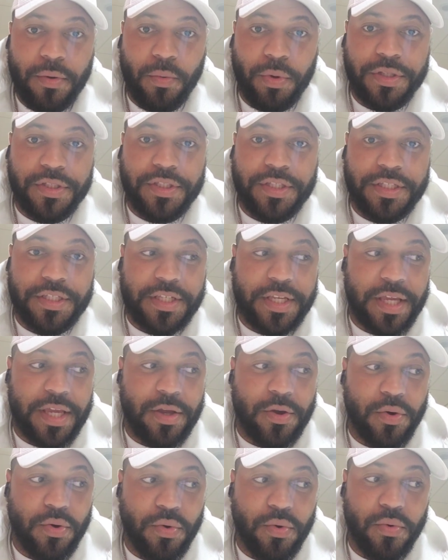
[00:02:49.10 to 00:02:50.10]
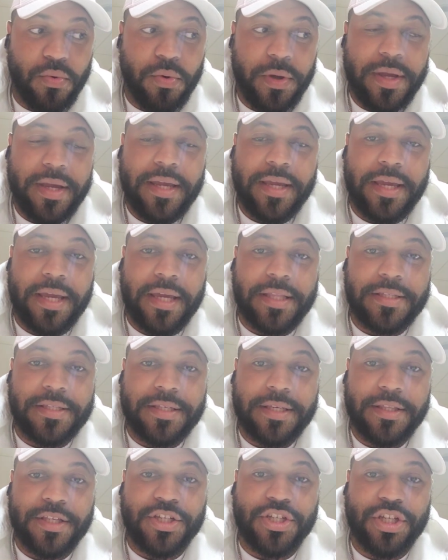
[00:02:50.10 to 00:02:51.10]
was to see who
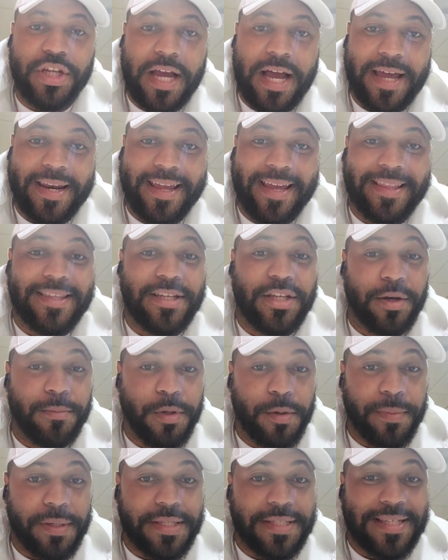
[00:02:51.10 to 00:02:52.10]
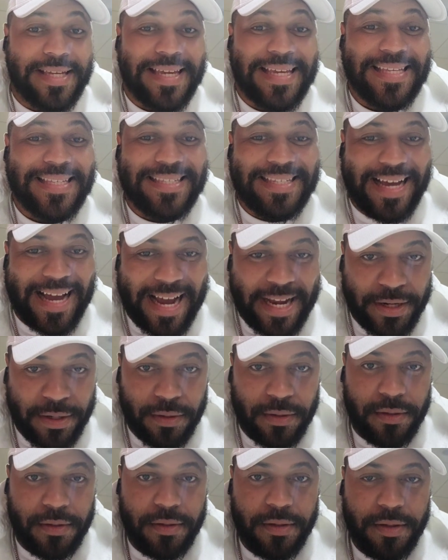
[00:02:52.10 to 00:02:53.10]
gets the shot at the WBC
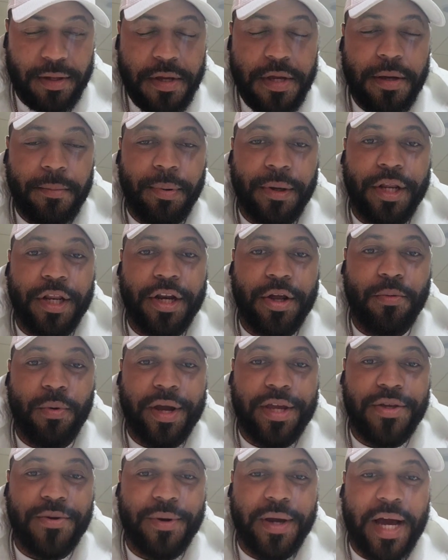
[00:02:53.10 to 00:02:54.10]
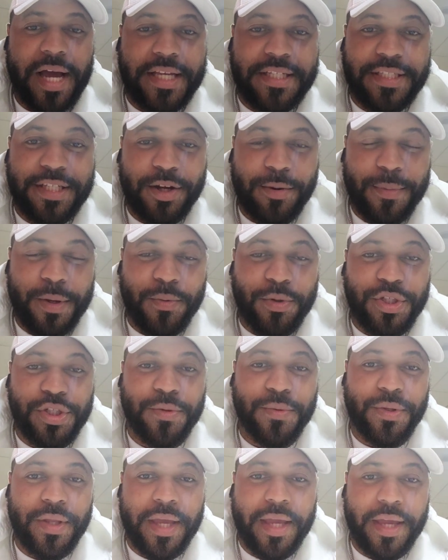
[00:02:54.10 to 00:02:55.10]
title. But anyway, you guys tell me what
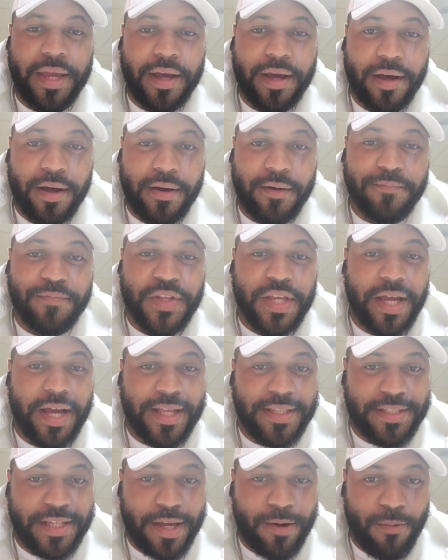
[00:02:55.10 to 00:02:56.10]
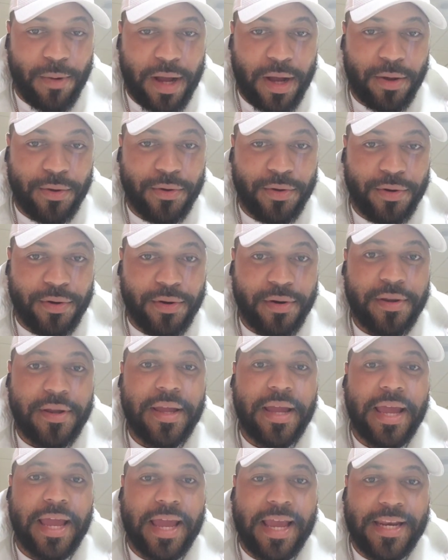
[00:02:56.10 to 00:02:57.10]
you think of Deontay Wilder,
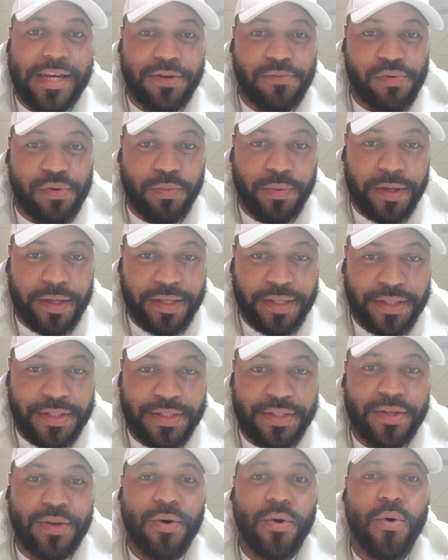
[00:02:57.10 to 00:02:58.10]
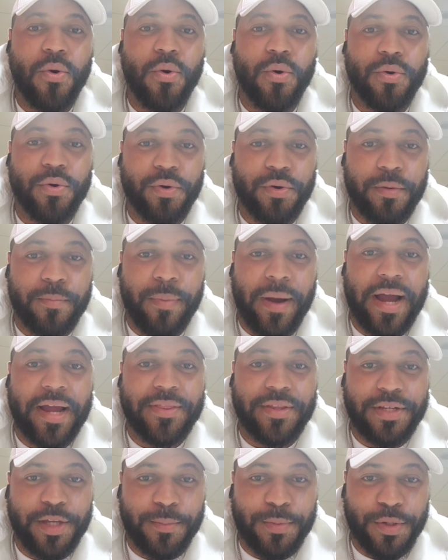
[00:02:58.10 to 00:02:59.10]
Andy Ruiz, ordered by
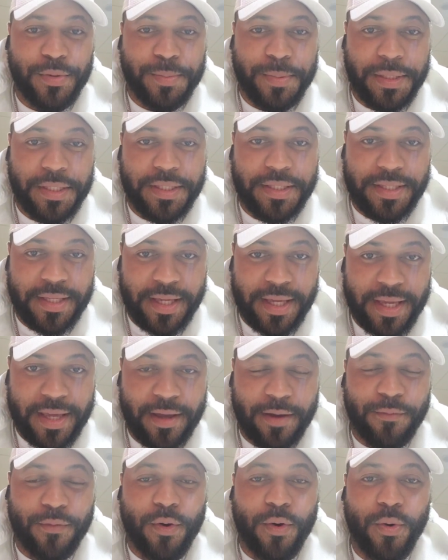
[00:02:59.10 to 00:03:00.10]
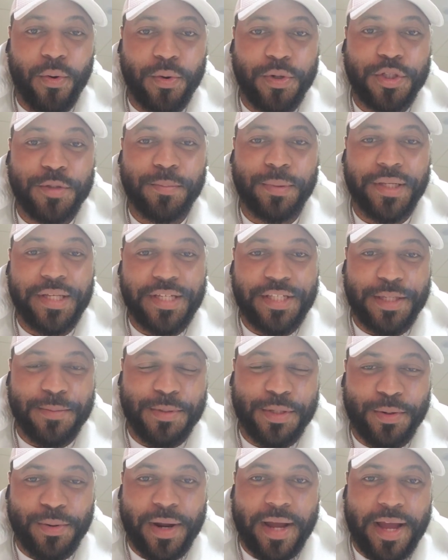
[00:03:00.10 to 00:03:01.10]
the WBC. Of course, please
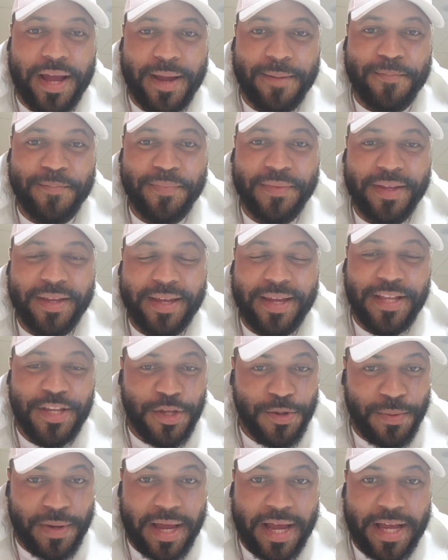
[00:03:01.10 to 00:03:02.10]
subscribe, and you